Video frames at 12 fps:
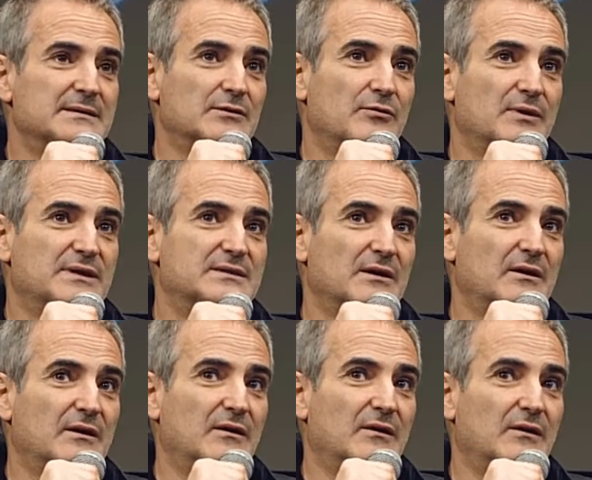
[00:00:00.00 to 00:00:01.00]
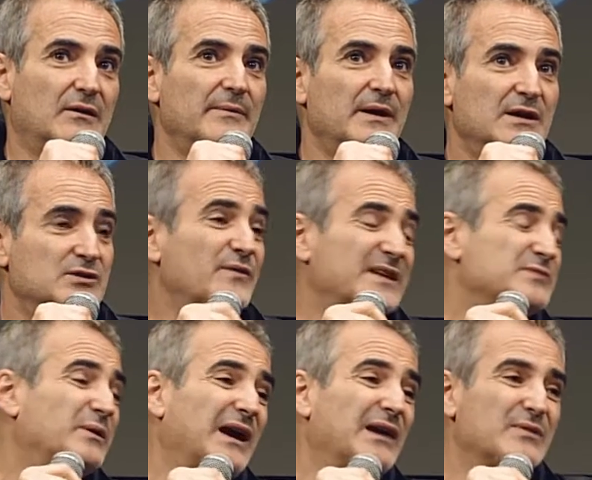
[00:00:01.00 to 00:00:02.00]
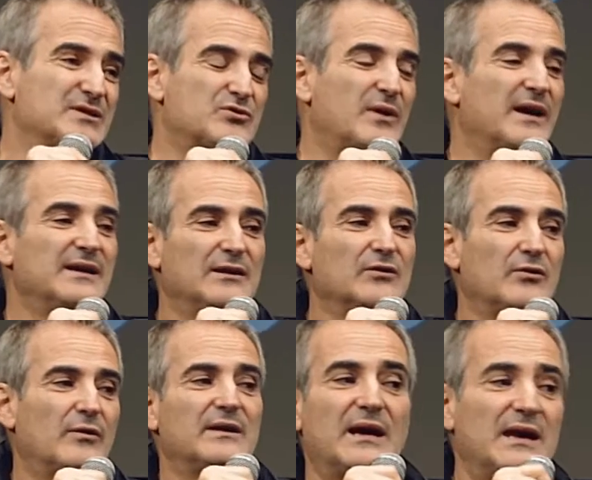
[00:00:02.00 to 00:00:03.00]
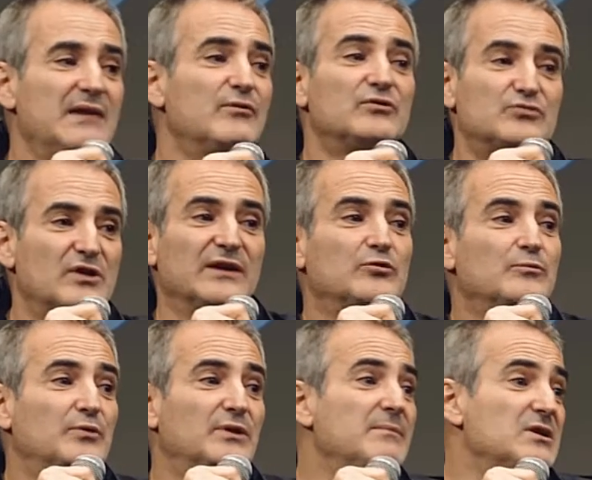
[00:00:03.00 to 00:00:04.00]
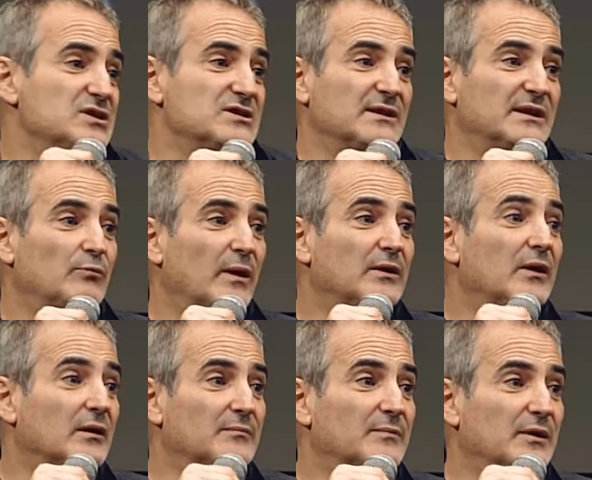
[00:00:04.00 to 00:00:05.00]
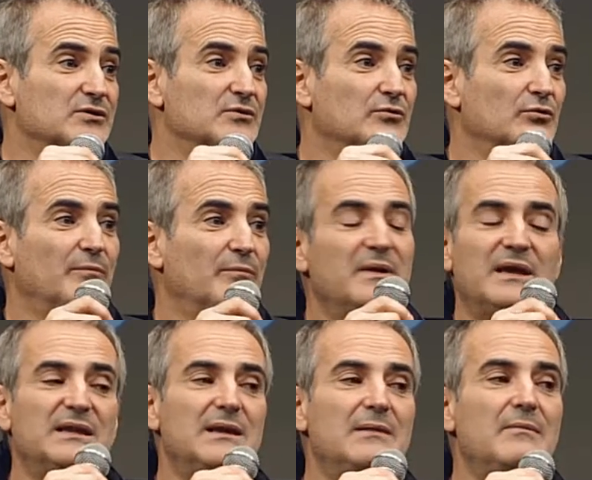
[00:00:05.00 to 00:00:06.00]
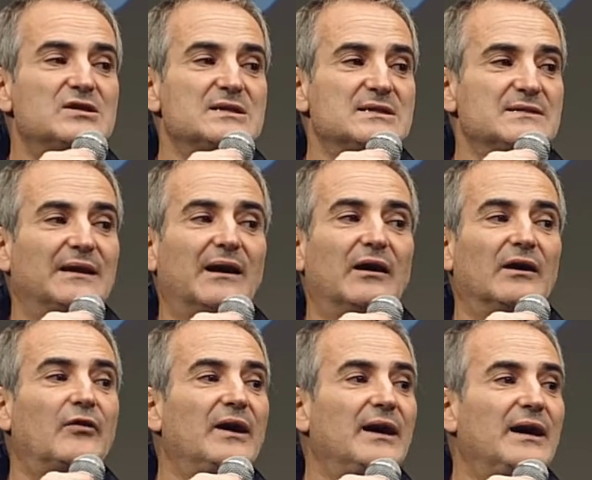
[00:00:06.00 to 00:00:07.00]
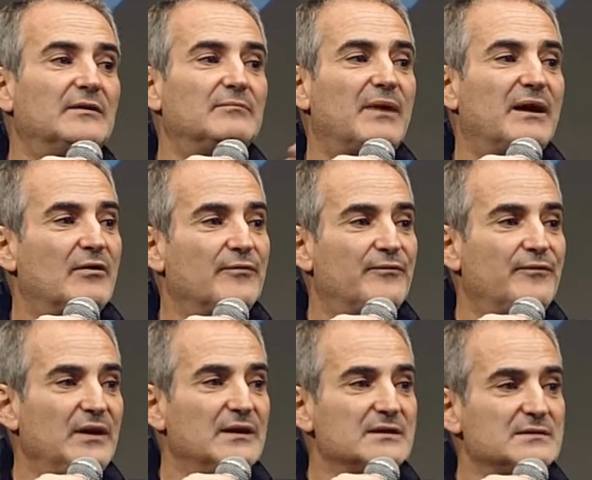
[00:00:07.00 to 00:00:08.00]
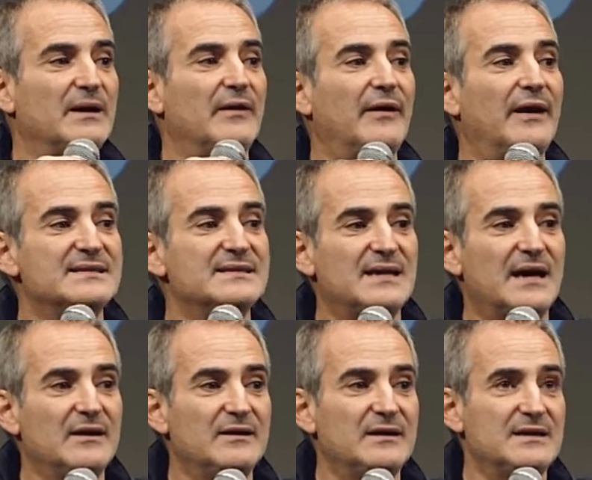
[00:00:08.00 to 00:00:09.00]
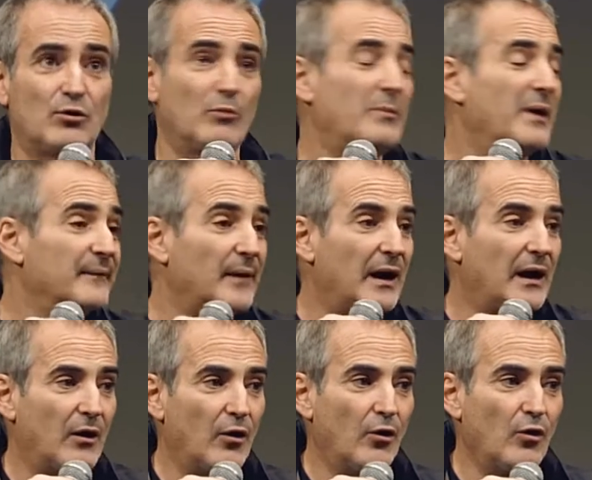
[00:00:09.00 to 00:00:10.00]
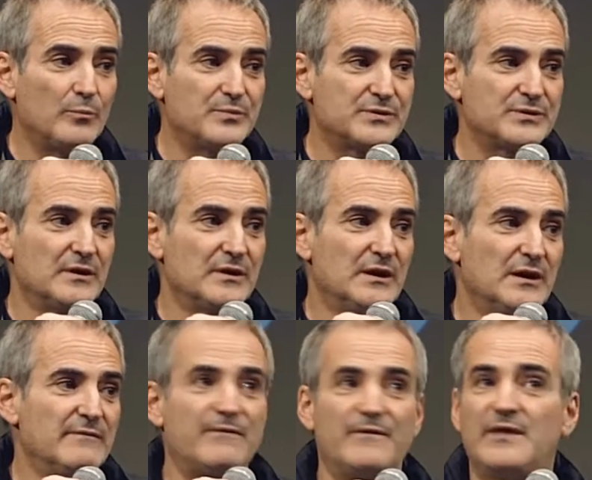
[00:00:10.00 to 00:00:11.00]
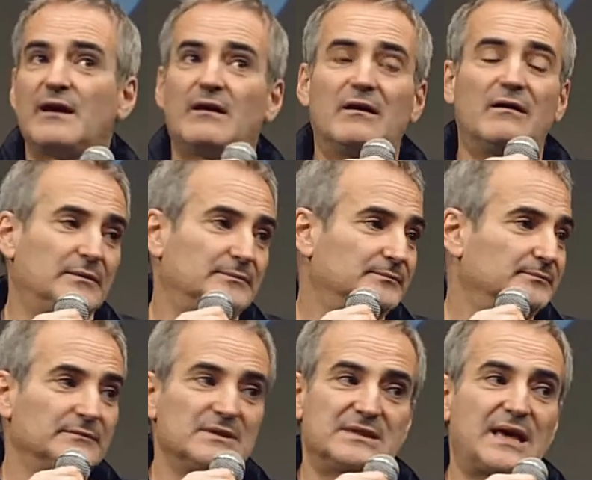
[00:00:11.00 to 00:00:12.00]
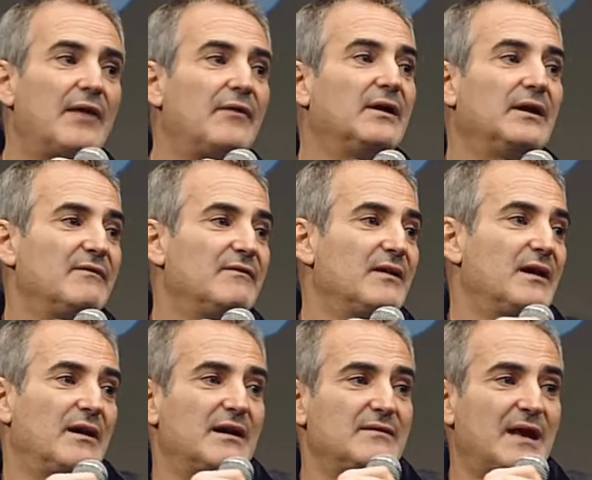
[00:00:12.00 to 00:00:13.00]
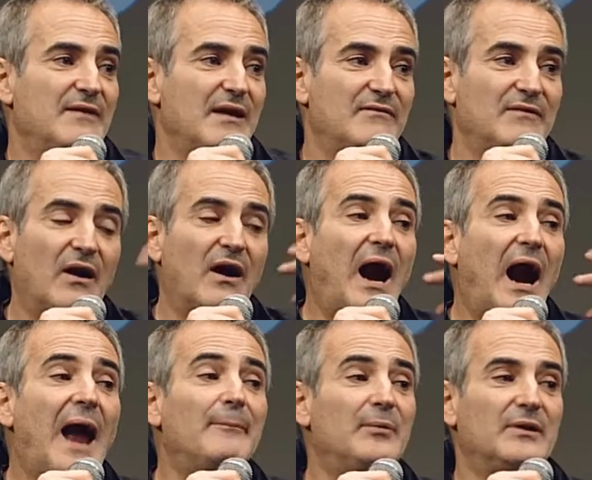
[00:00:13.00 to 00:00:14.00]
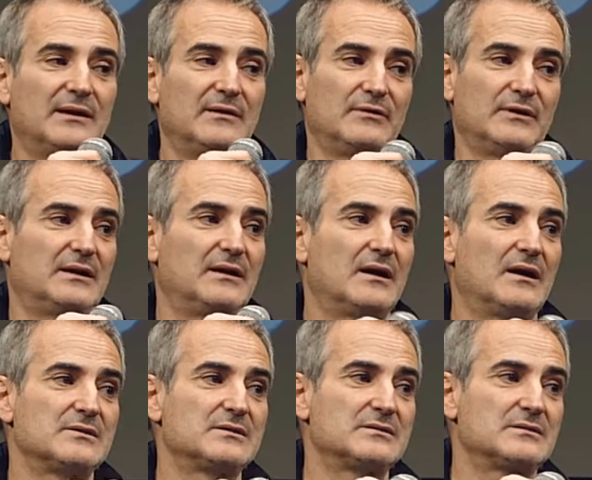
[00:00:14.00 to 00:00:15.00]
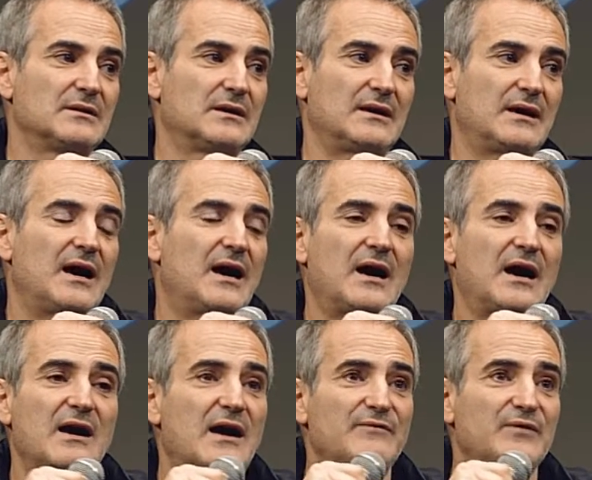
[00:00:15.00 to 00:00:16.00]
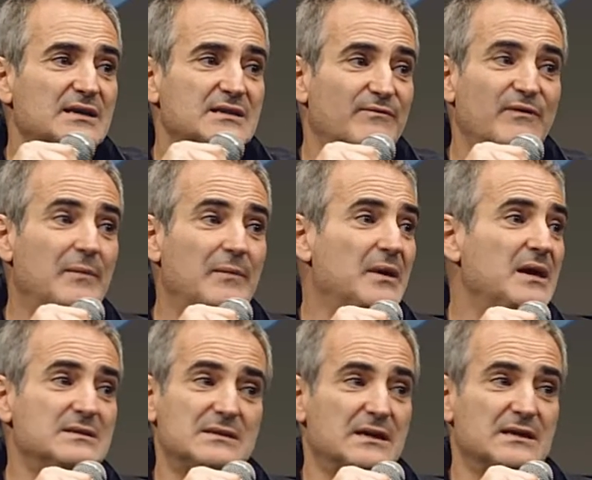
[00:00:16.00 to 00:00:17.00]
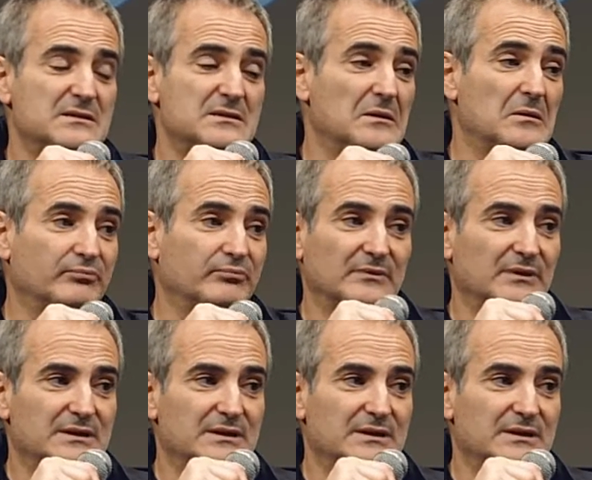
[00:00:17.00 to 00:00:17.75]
So it's so that's what I was trying, you and even trying to put images on it. Why not? Because you know the images that are created by our fears, by our anxieties, or by our hopes. They are scary and they are happening within us. I think it's very basic. It's the